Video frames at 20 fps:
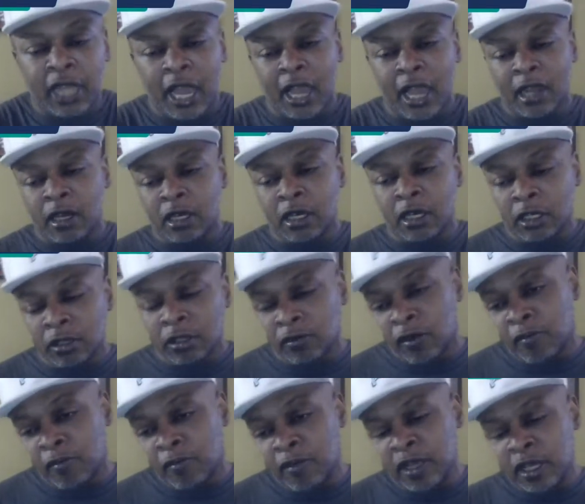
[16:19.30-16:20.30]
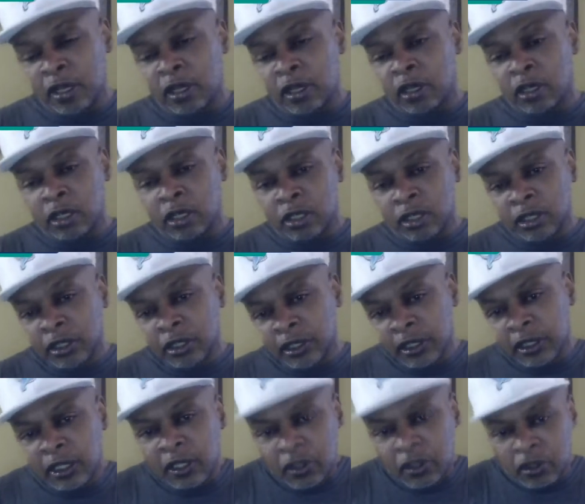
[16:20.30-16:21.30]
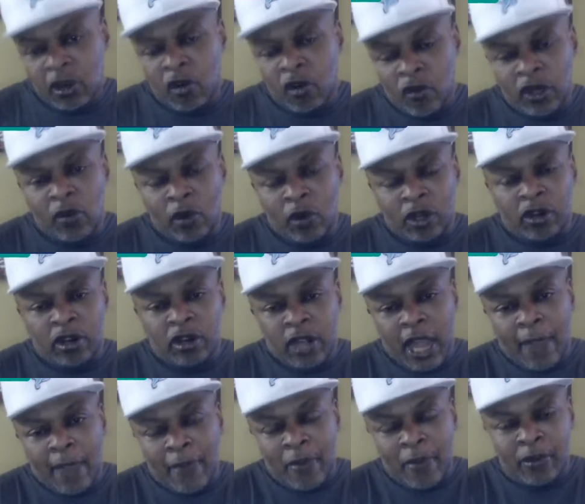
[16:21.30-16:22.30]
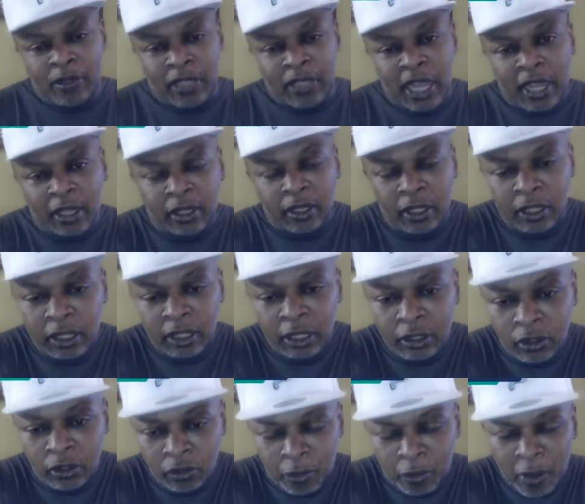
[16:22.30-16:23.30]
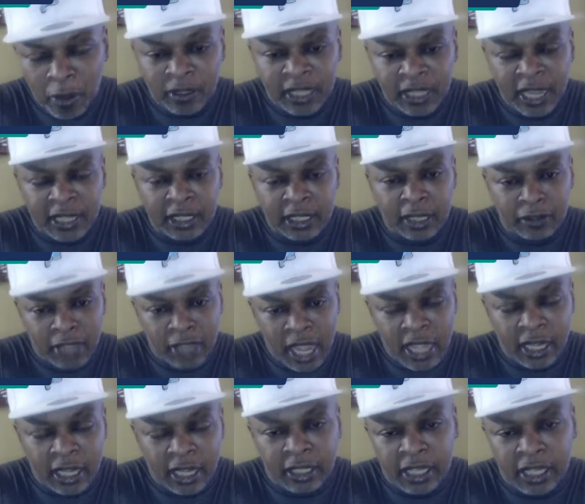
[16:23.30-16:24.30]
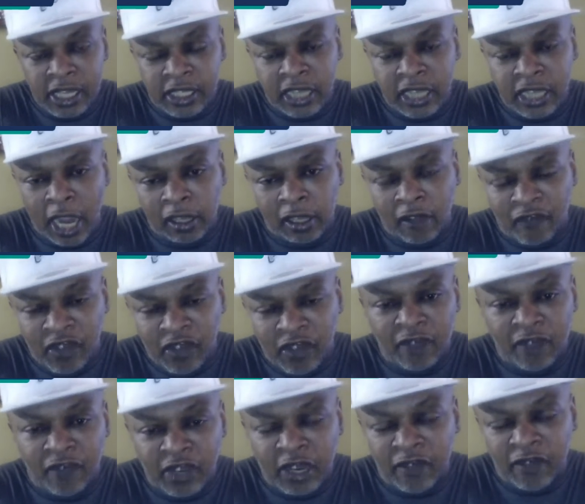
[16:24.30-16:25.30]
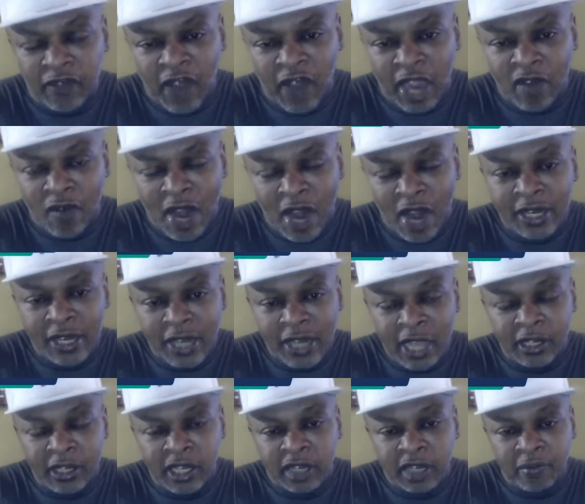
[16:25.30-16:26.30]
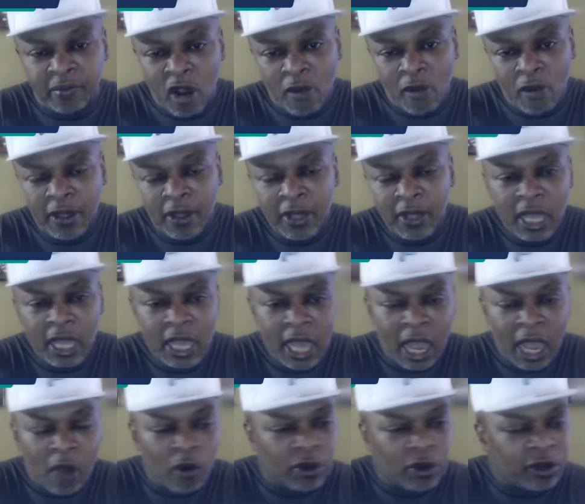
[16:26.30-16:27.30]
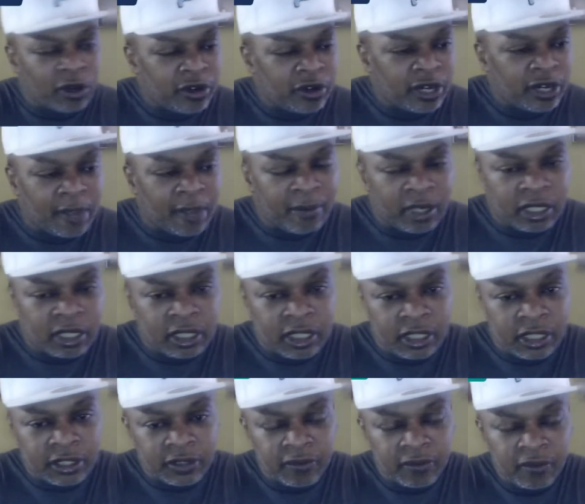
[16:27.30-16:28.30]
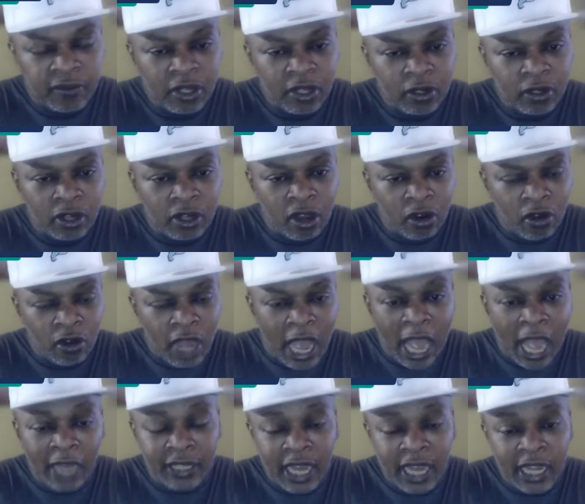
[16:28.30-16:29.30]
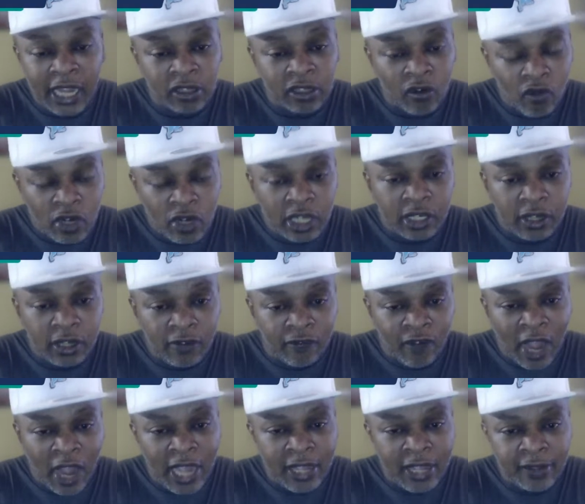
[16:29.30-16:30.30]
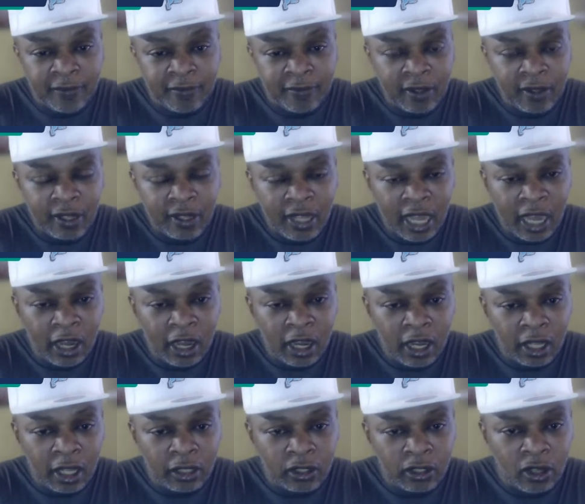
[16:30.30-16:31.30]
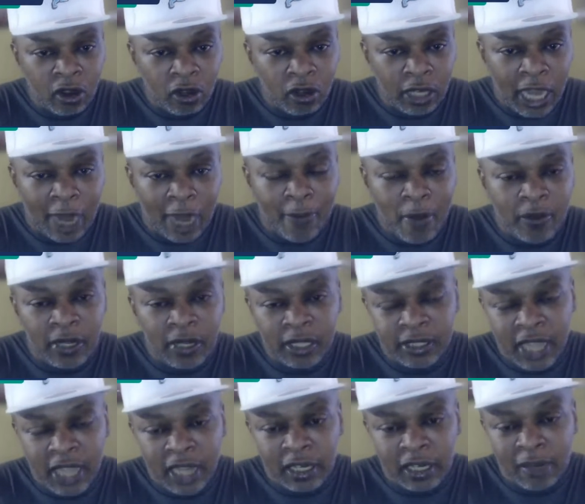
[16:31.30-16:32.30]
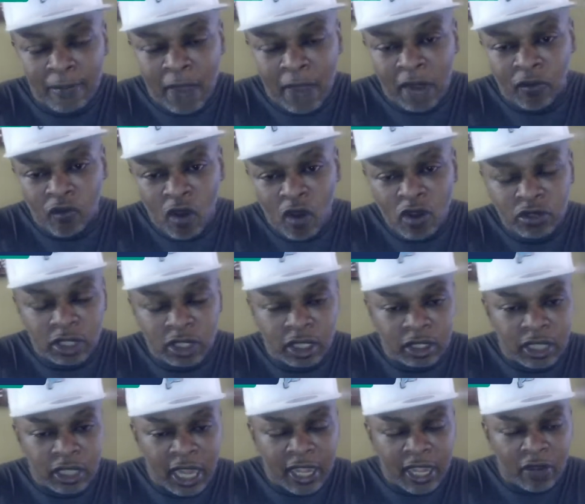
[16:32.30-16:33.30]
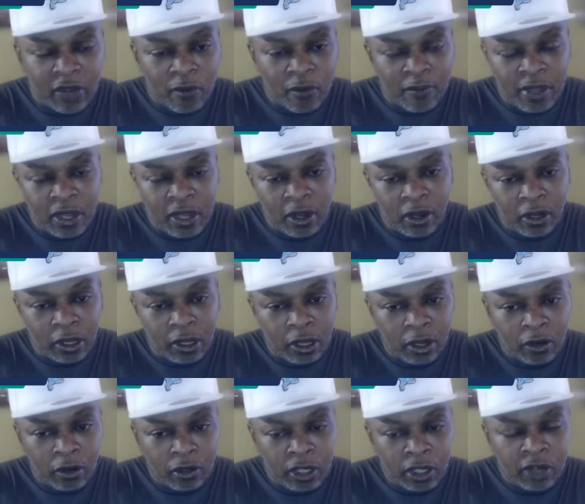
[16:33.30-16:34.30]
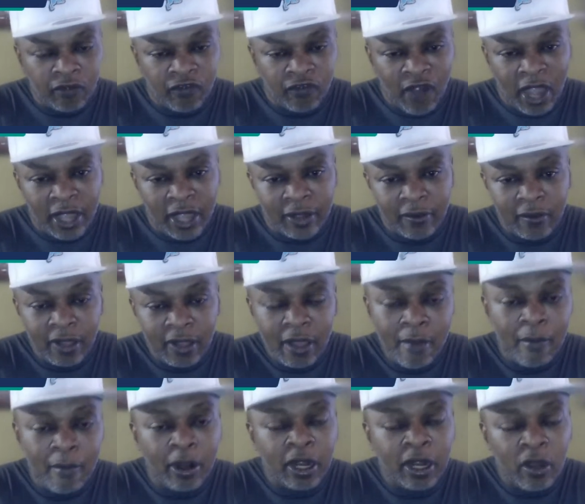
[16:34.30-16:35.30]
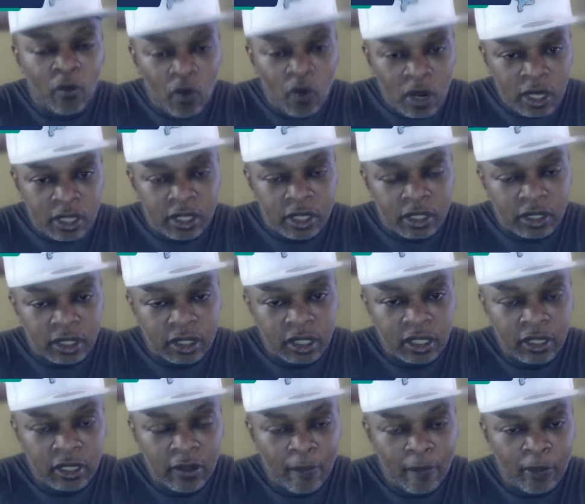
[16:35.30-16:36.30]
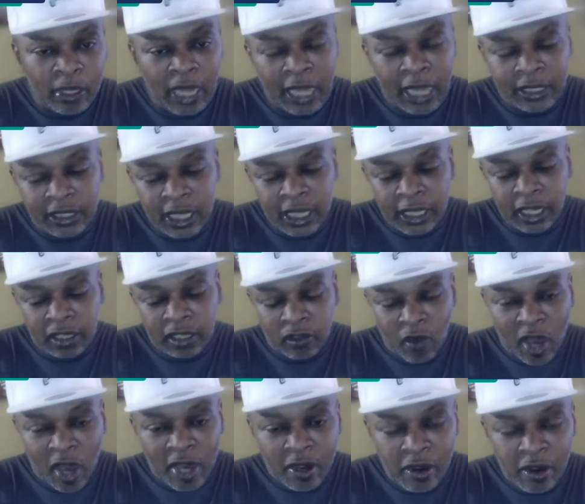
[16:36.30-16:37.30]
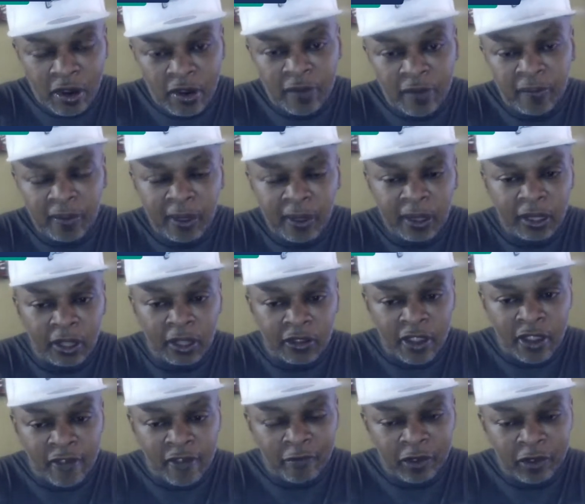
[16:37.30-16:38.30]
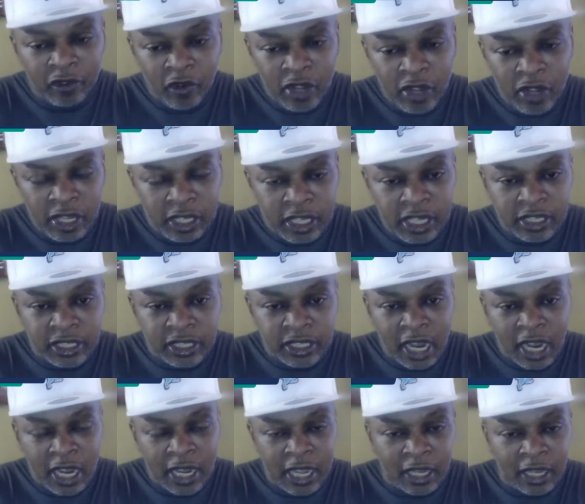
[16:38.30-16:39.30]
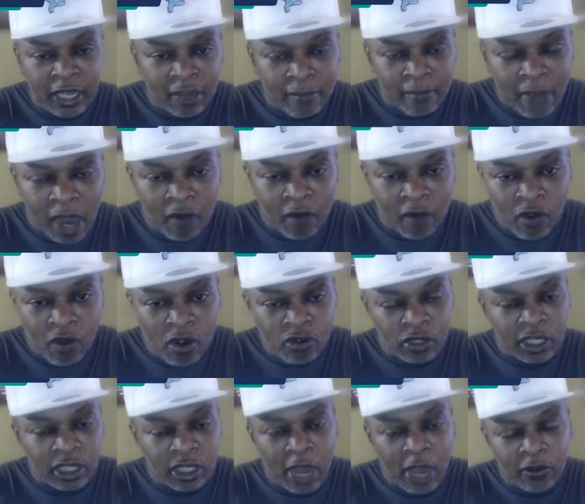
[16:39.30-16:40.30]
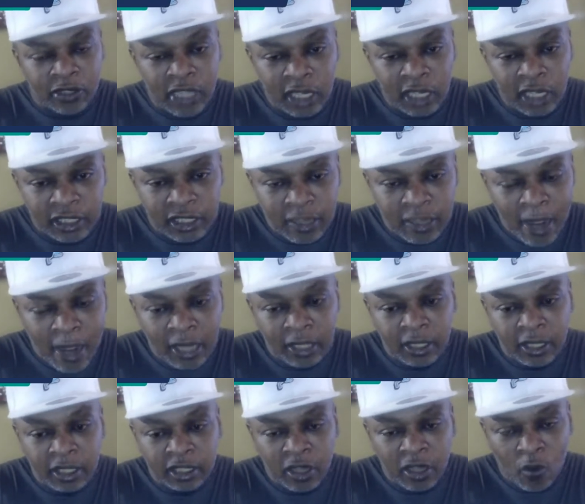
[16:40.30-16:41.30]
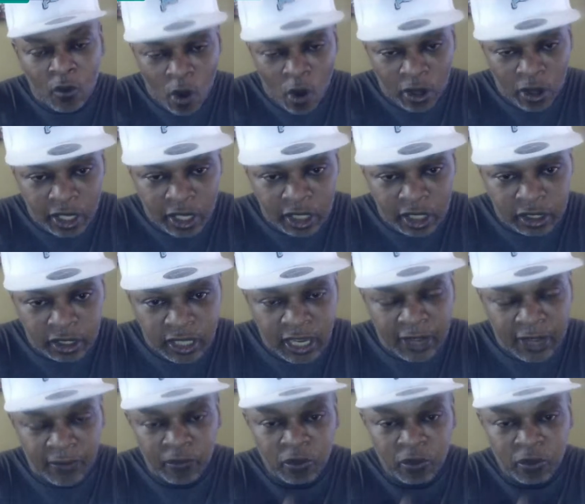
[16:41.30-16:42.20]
would be really want to hear how people think. Do people think that Tank and Keyshawn is a 50-50 fight right now at this moment? I want to hear that because I think it's a really good fight. A lot of people didn't think Lamont Roach and Tank would be a good fight, but it was. But I say this right here: the difference between Keyshawn and Lamont Roach, and I was telling somebody this at work yesterday